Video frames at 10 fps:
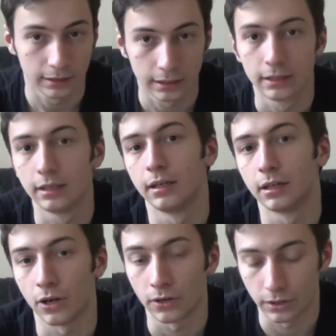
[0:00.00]

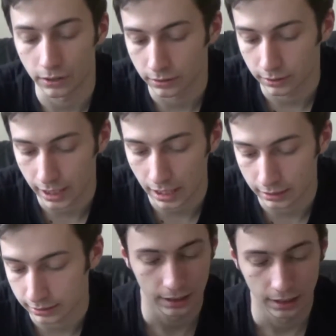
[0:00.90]
conquer the galaxy.
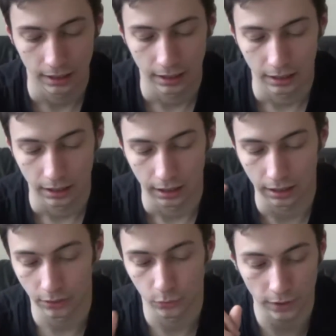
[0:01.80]
One
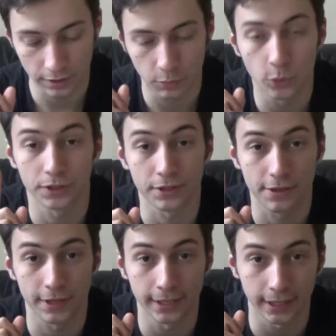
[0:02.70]
important thing
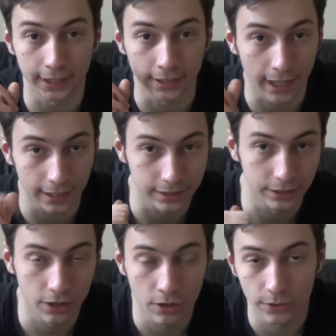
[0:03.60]
in Galaxy
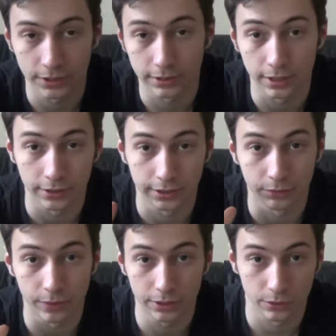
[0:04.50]
Conquest, there is a
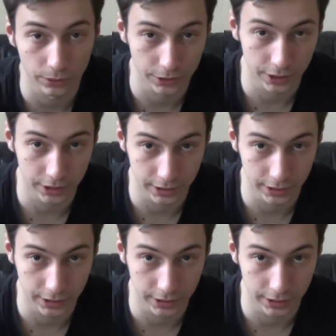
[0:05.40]
resource system,